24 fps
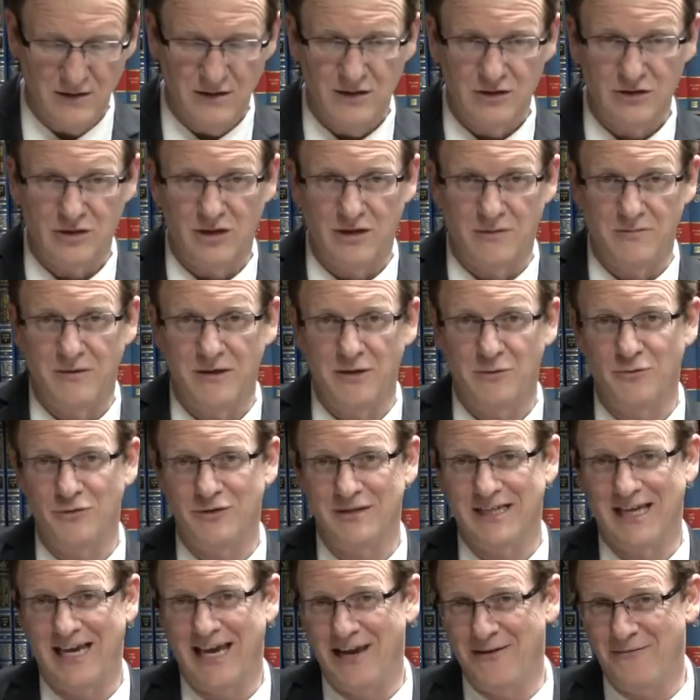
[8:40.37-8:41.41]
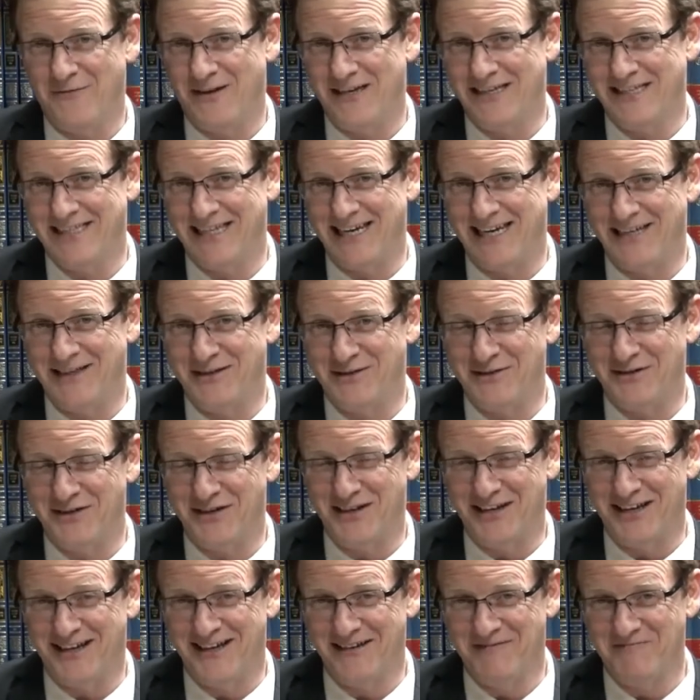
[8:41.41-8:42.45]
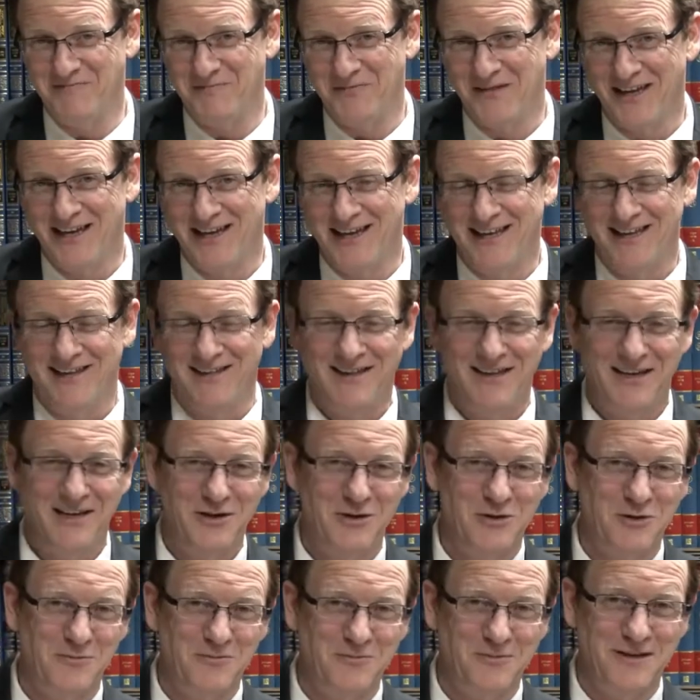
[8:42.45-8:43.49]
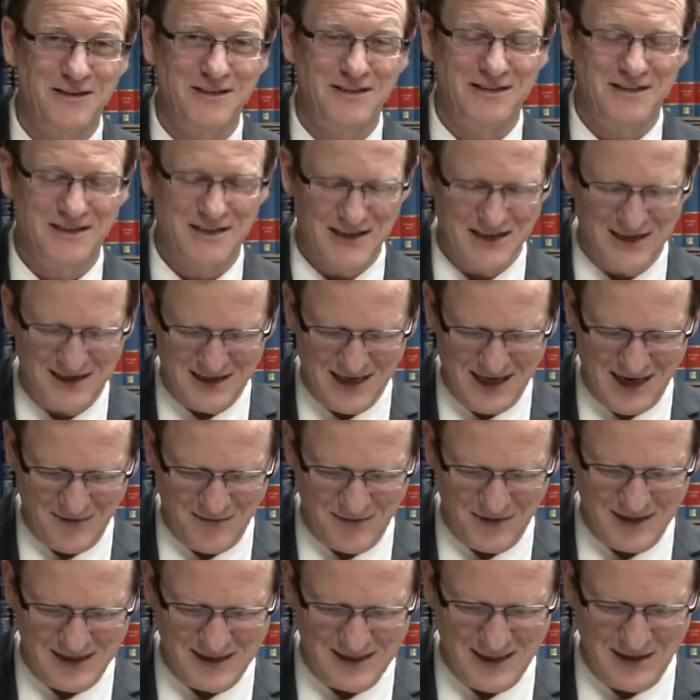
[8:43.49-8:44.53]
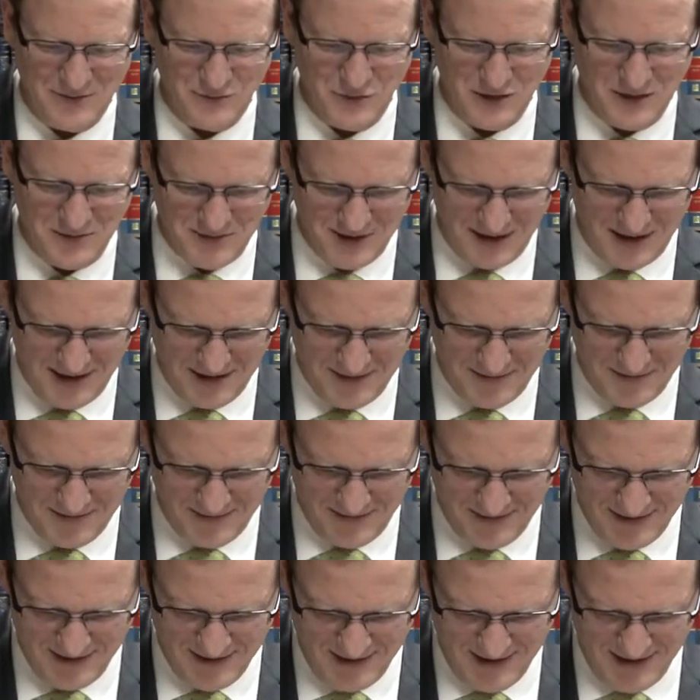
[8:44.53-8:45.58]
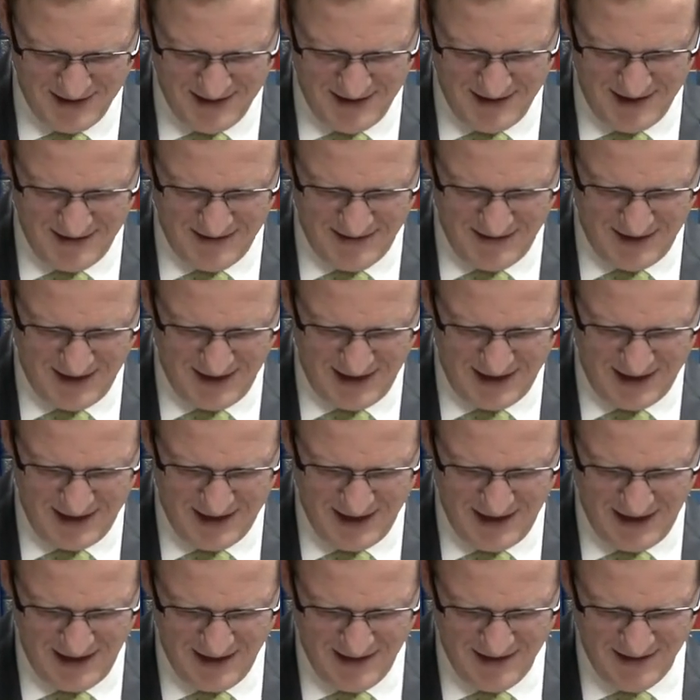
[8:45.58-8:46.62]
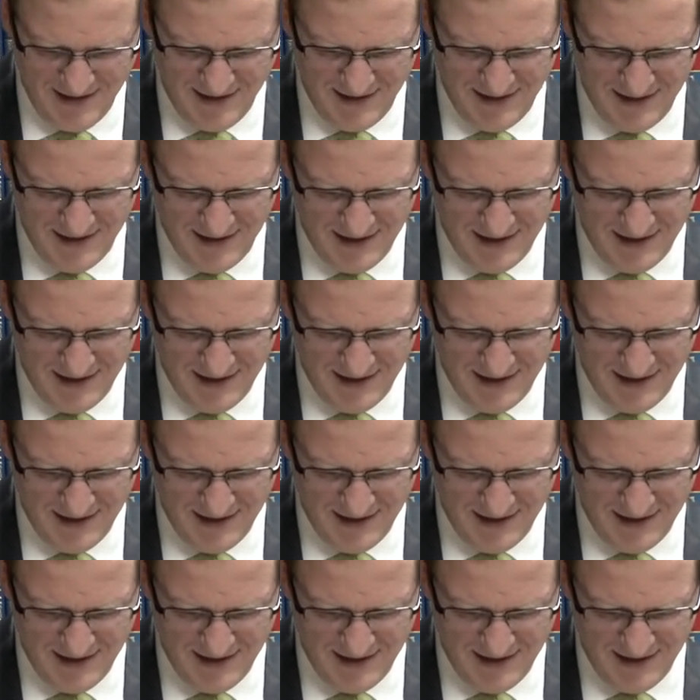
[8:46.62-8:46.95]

So it means was a half kezait earlier. Then he completed another half kezait when he became the king.